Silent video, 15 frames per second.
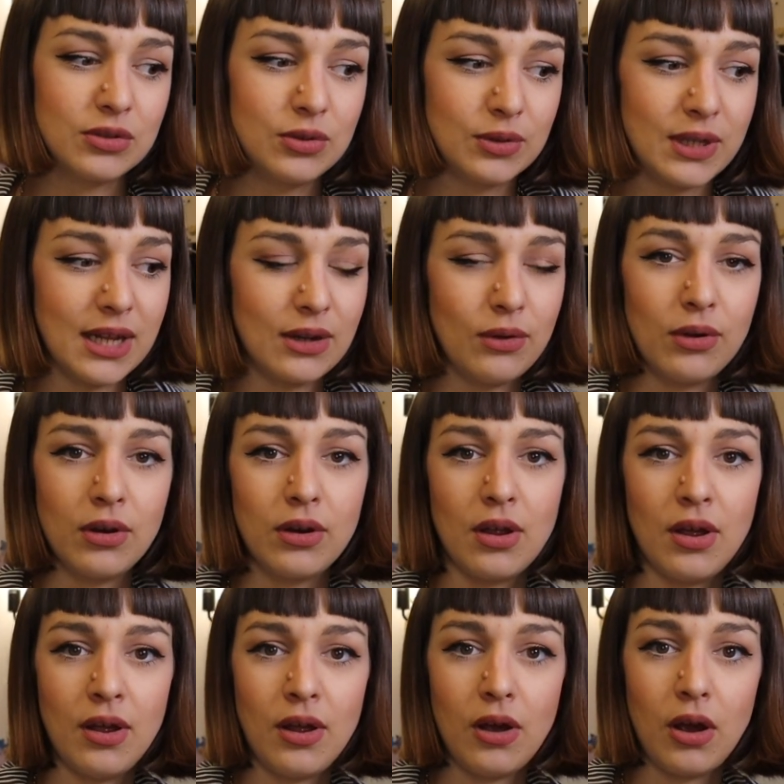Do that on
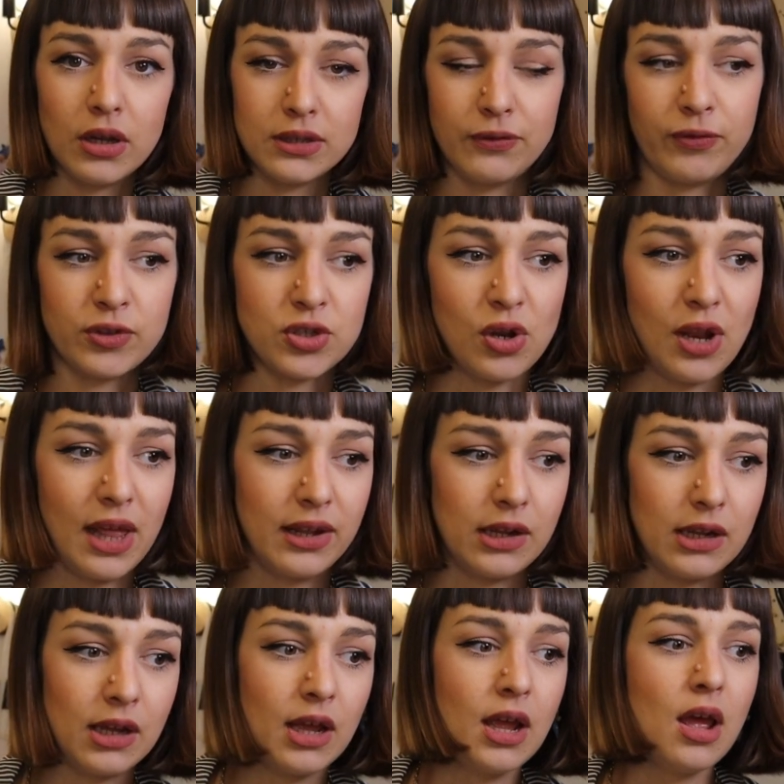artificial
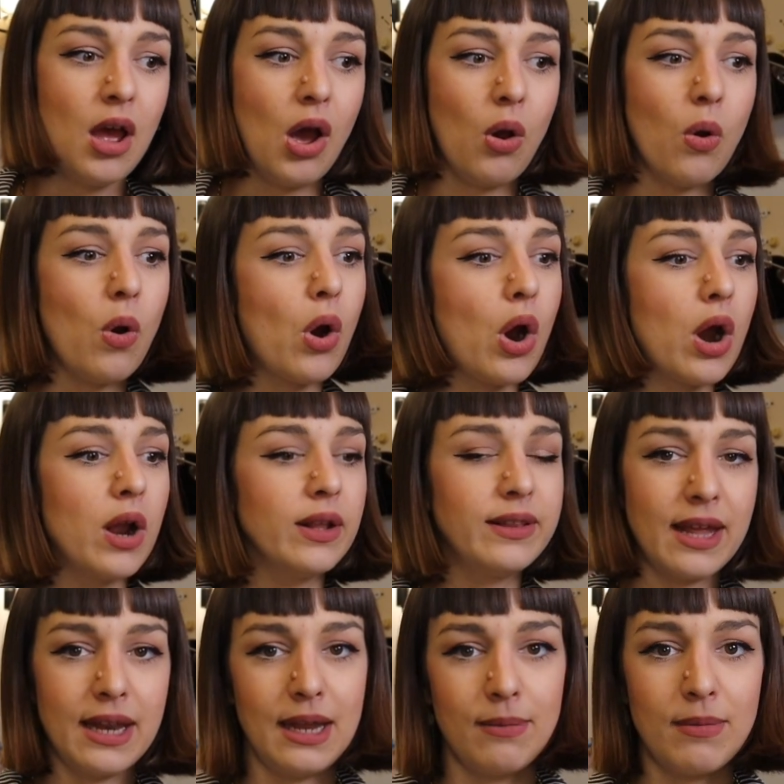leather or
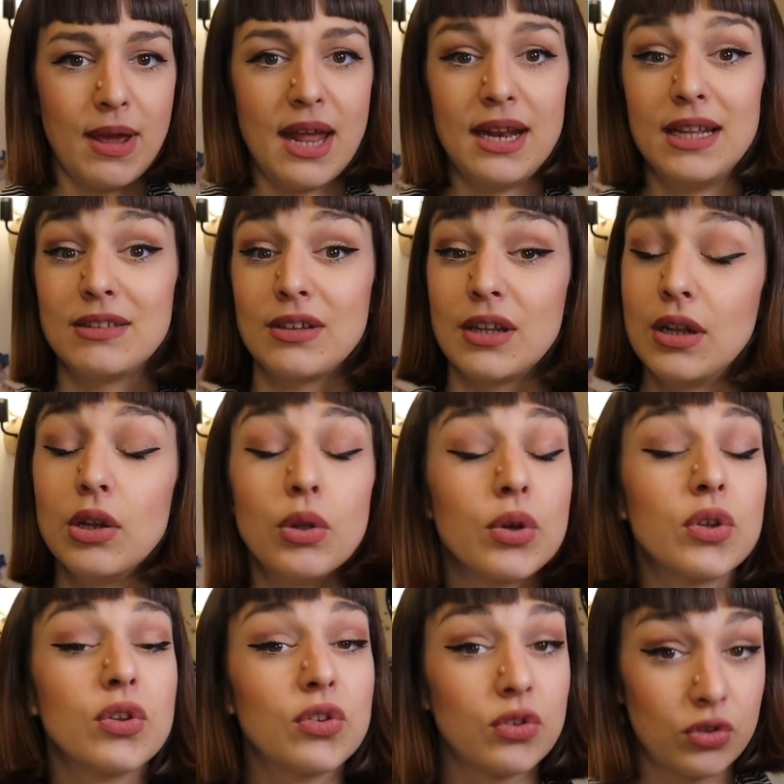denim, and it's gonna
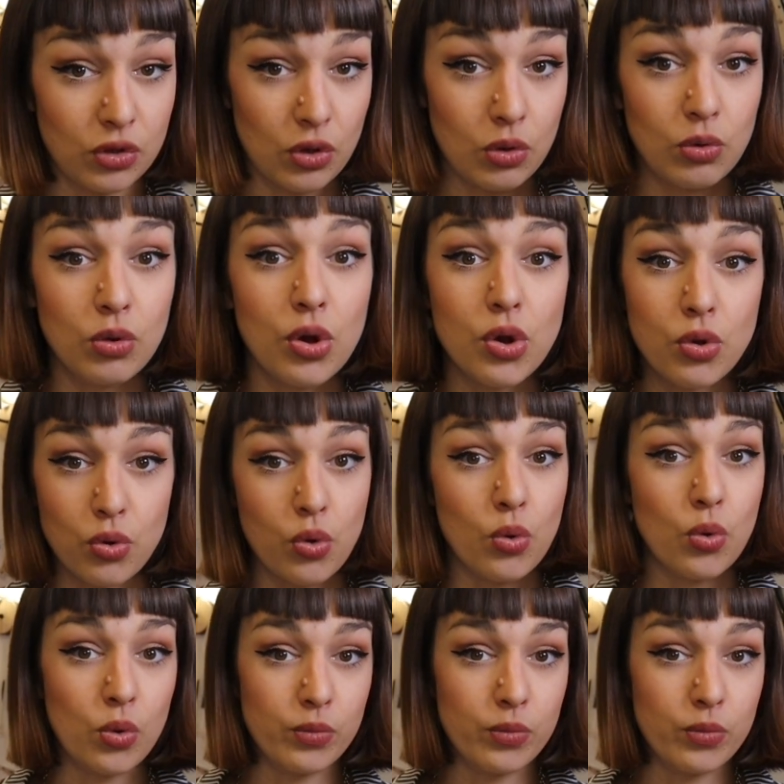look so cool.